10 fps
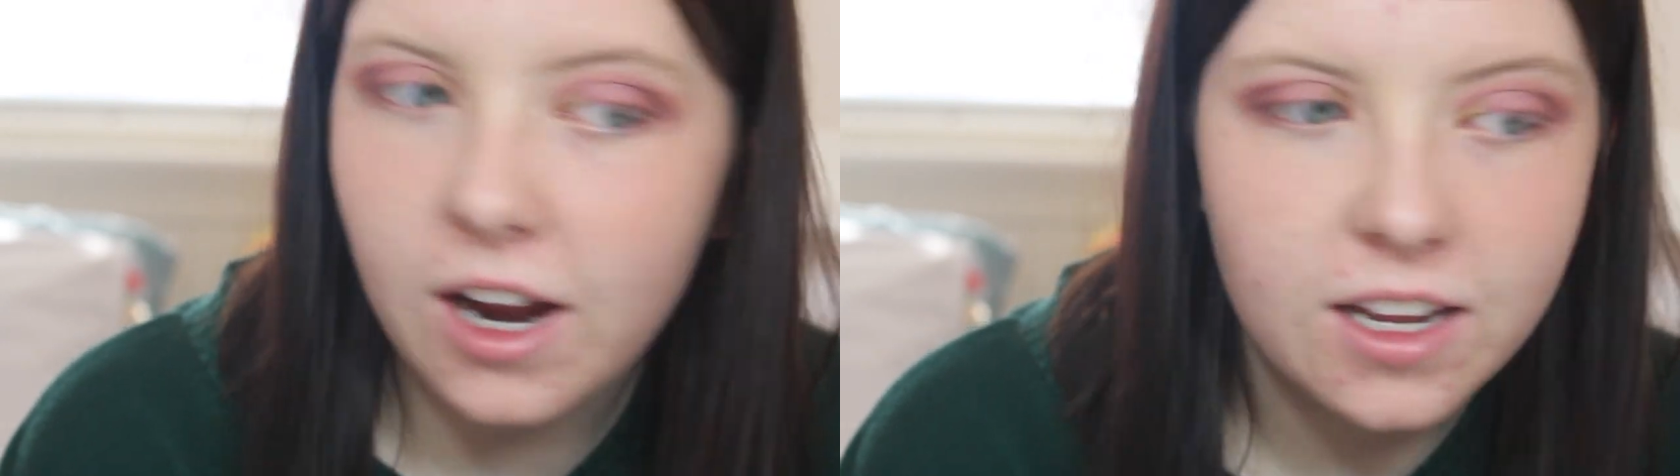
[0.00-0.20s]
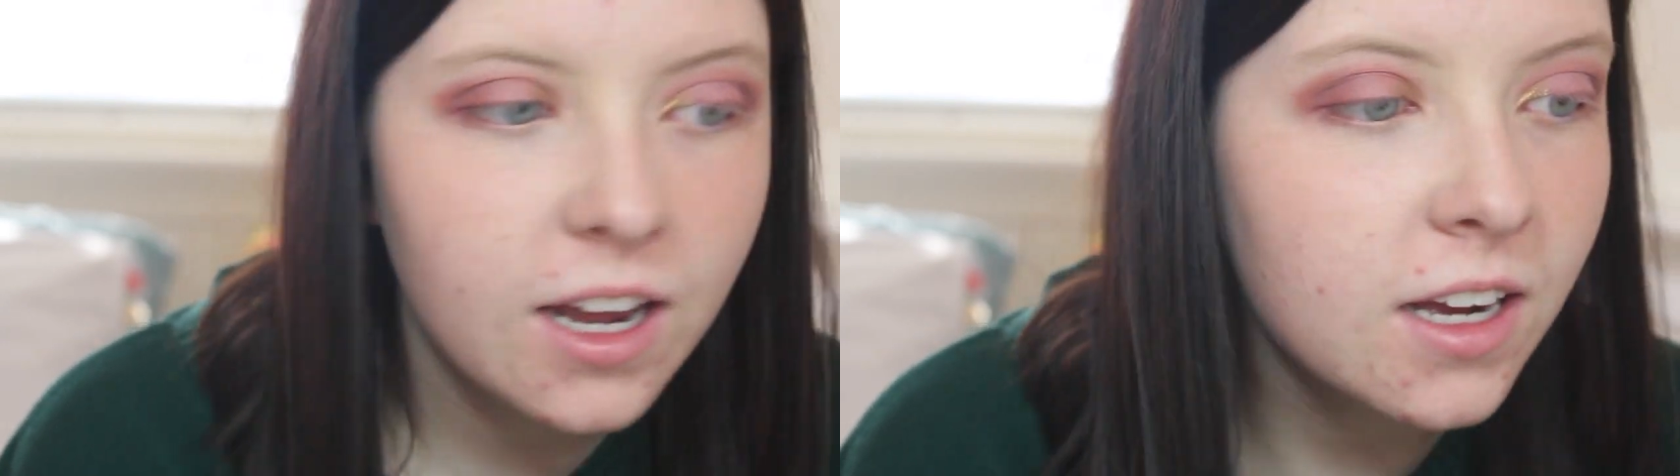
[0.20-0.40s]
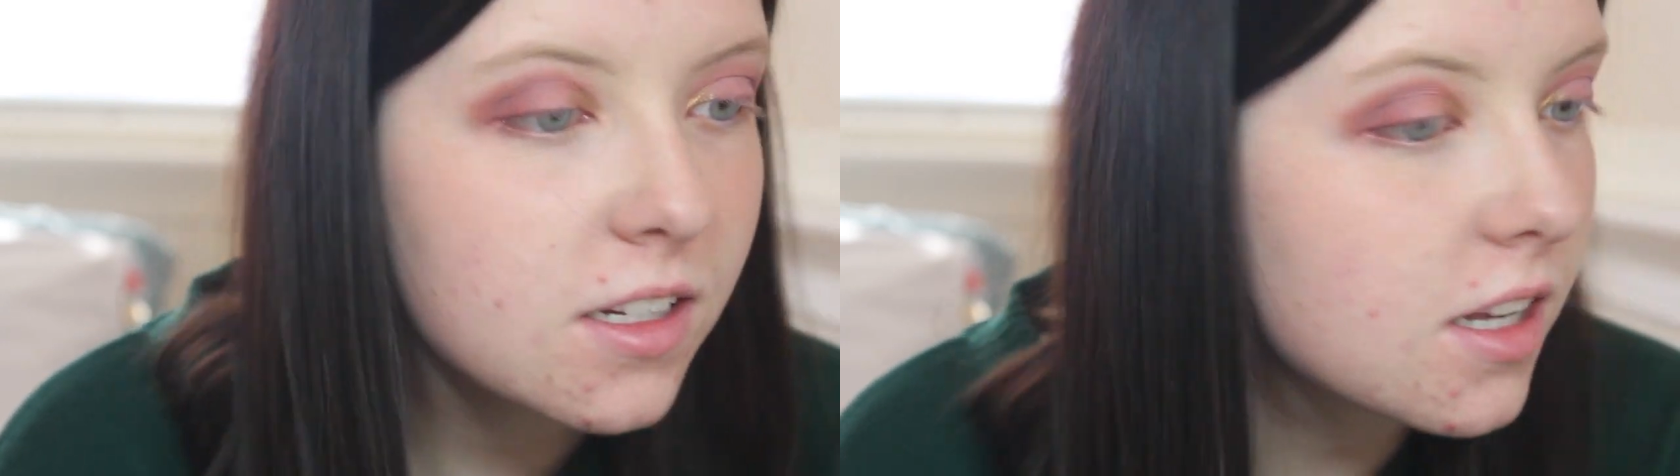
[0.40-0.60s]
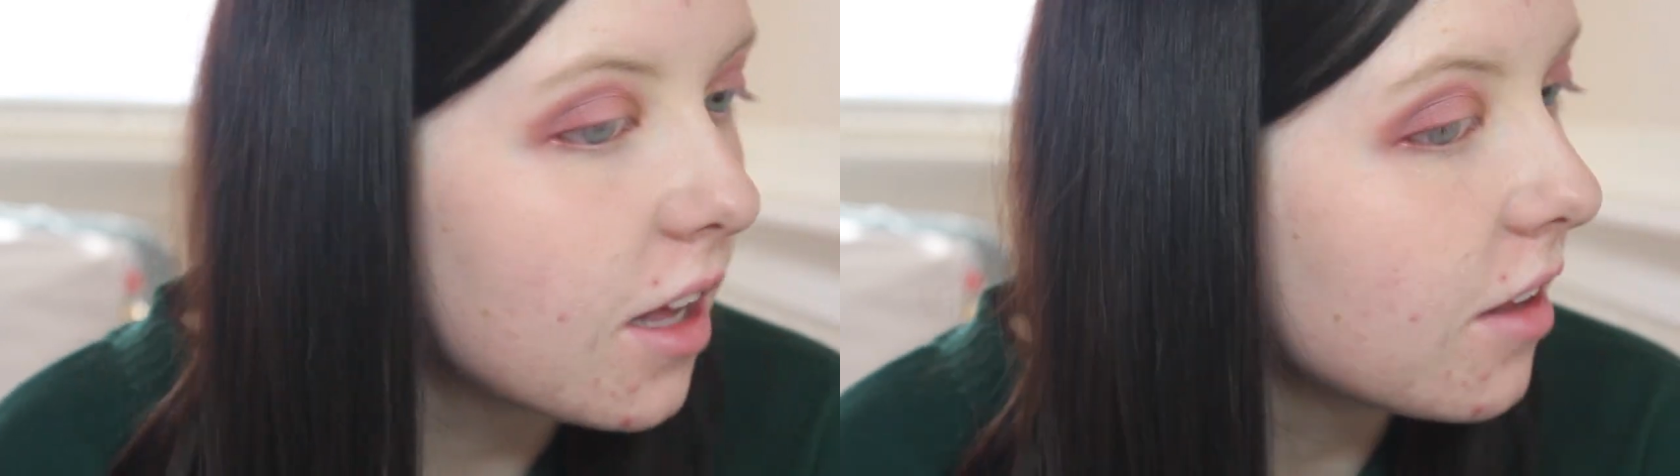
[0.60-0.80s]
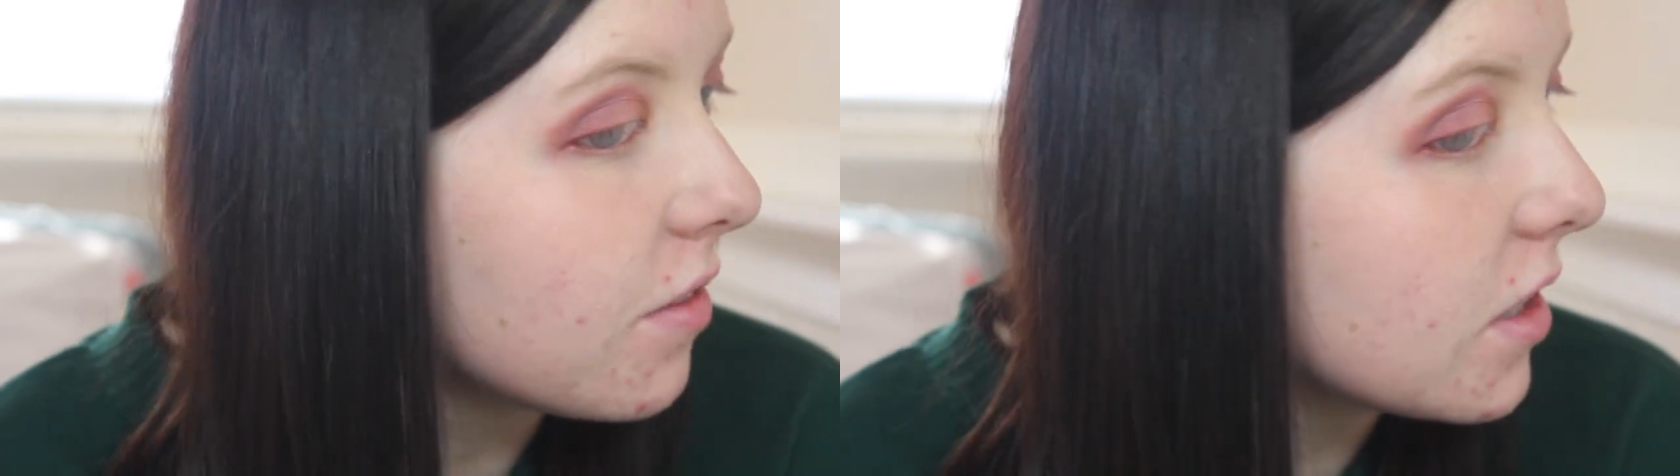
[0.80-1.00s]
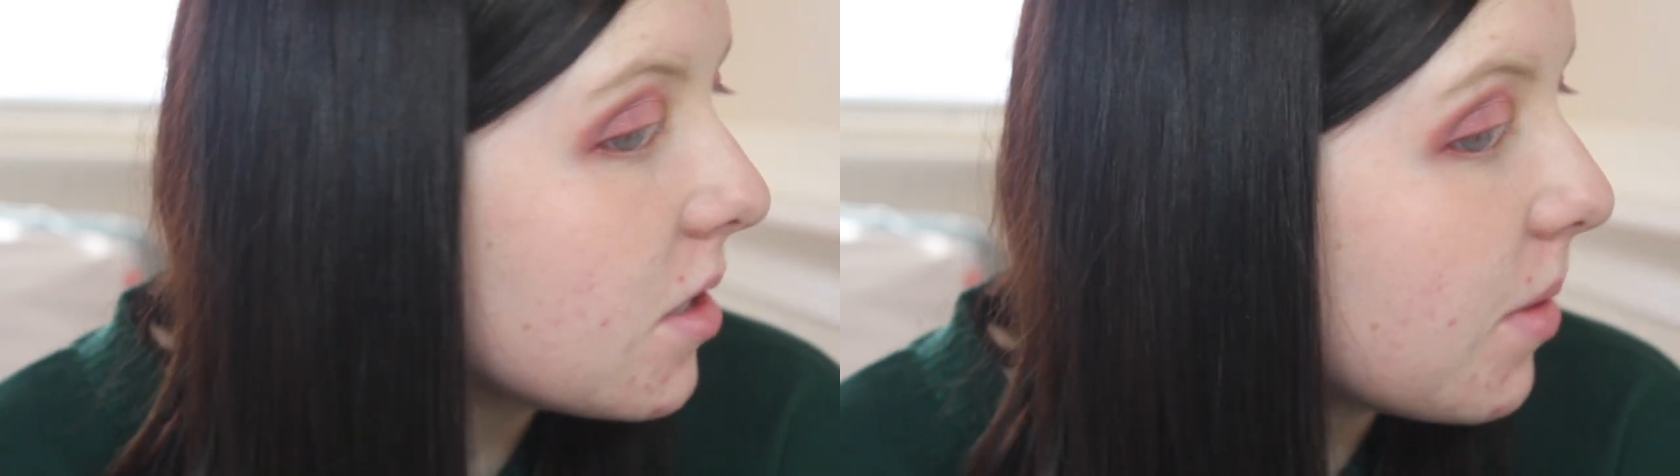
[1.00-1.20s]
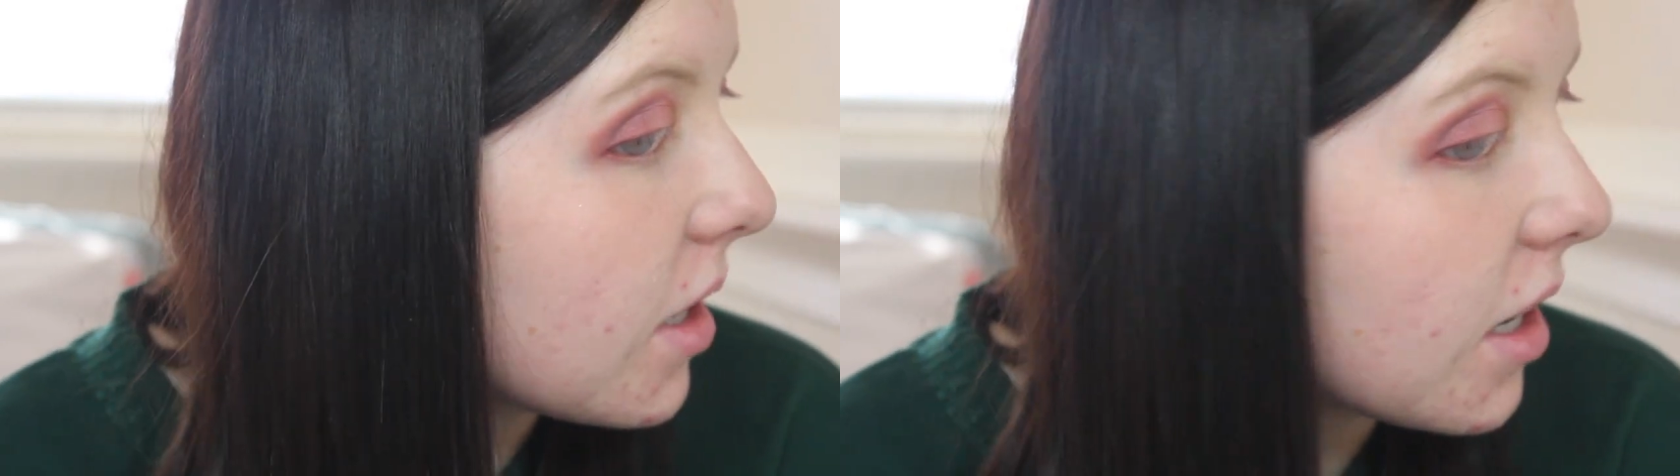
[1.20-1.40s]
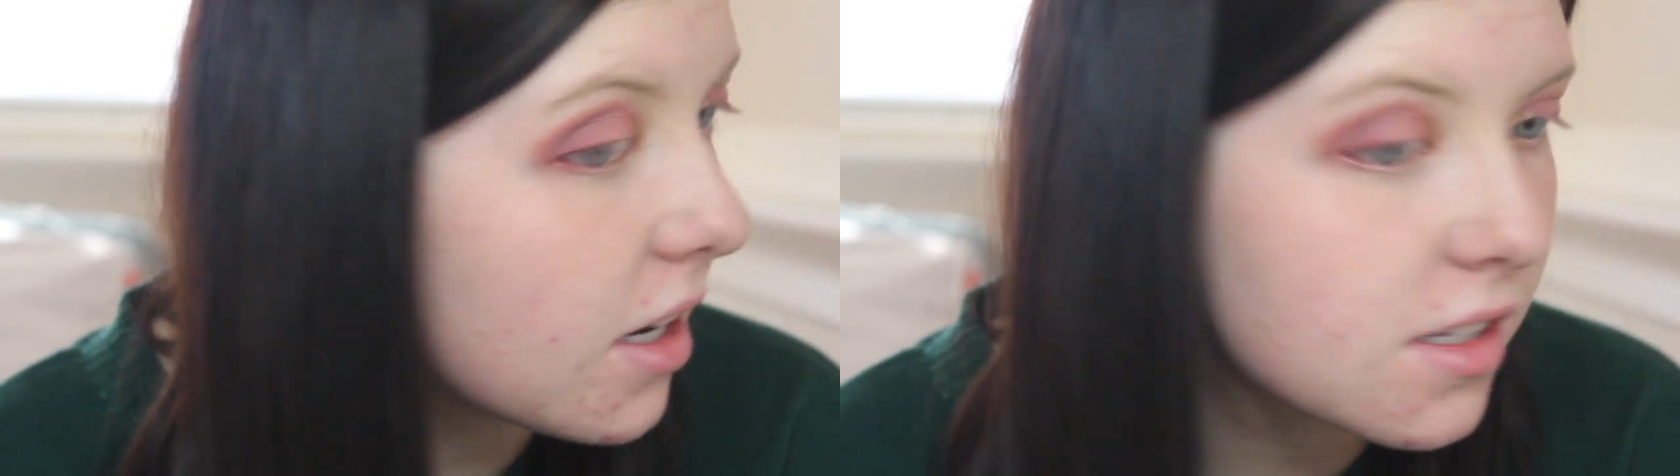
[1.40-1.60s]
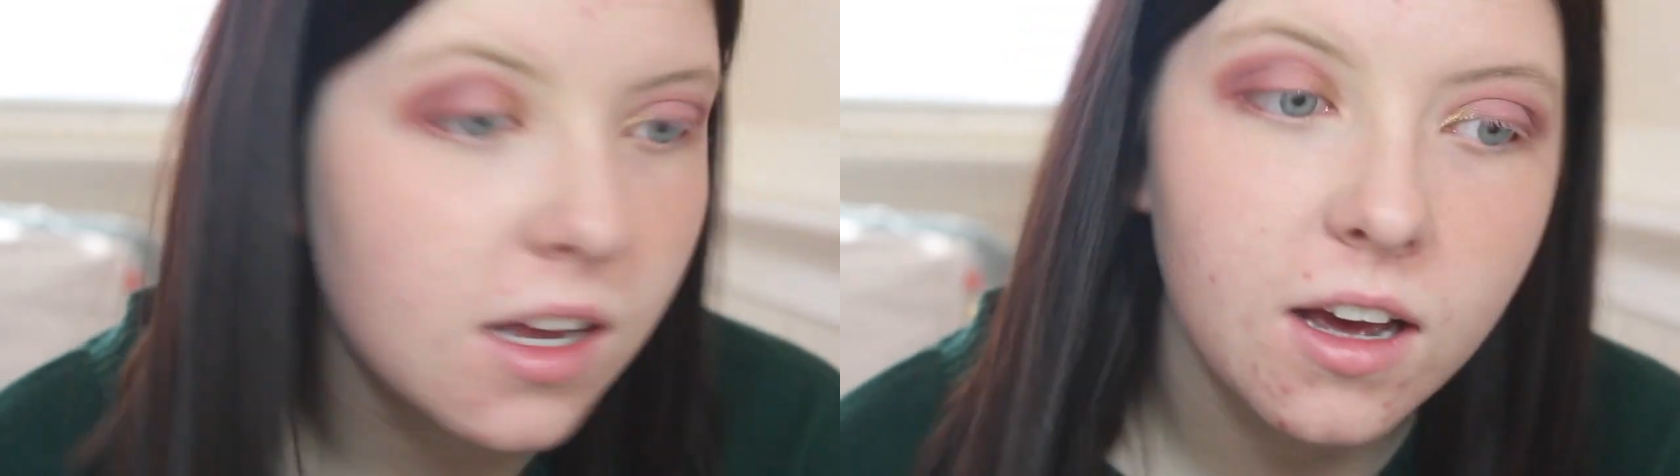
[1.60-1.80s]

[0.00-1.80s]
I can't tell if it's because